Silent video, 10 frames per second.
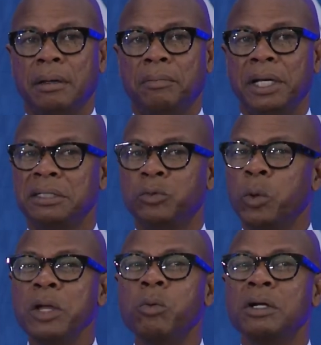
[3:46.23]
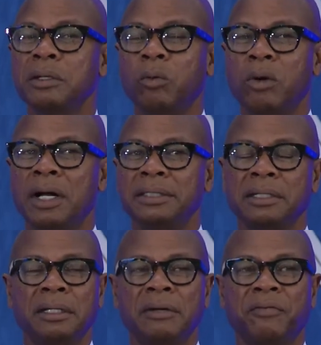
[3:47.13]
because we were the ones
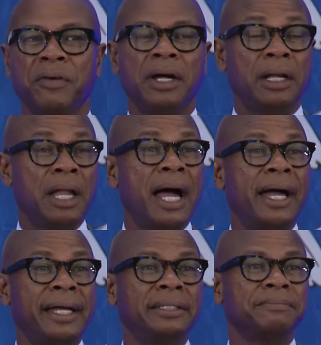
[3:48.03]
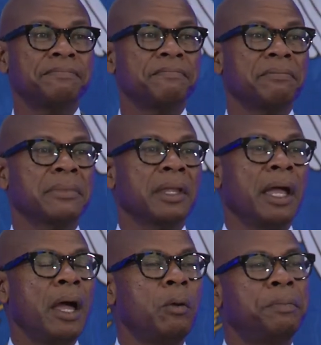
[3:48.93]
on the front line
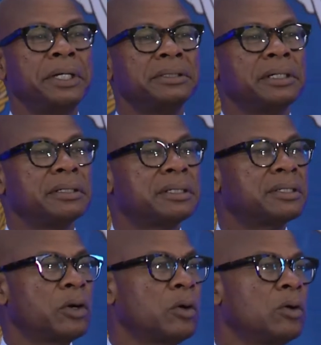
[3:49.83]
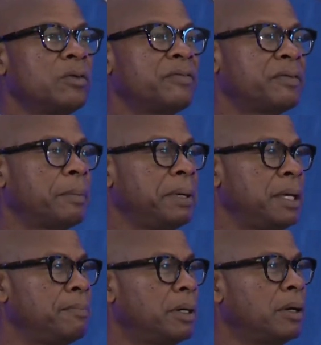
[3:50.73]
helping to serve
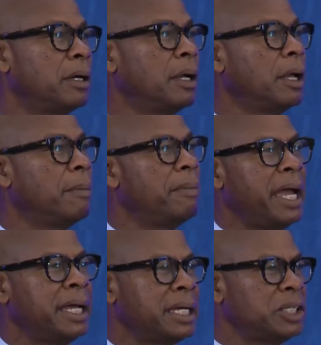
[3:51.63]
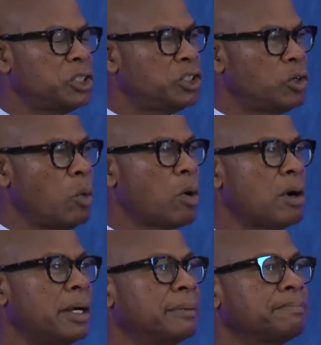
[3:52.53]
people, making
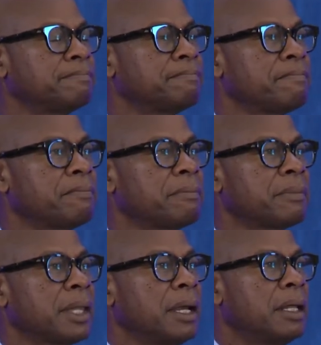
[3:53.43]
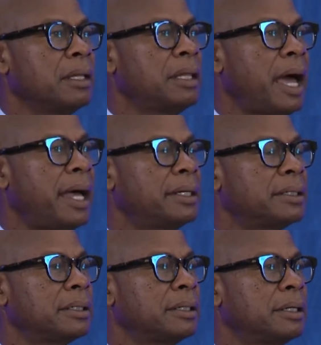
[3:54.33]
sure
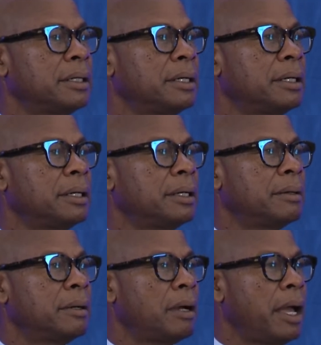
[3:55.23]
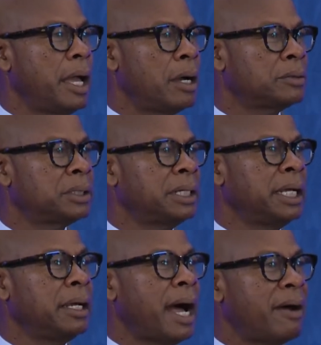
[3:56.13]
that
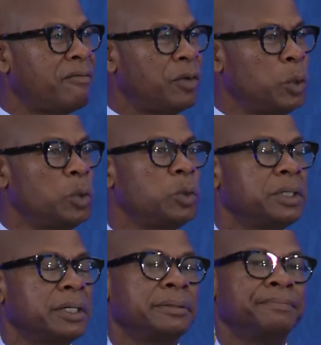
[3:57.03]
elderly got food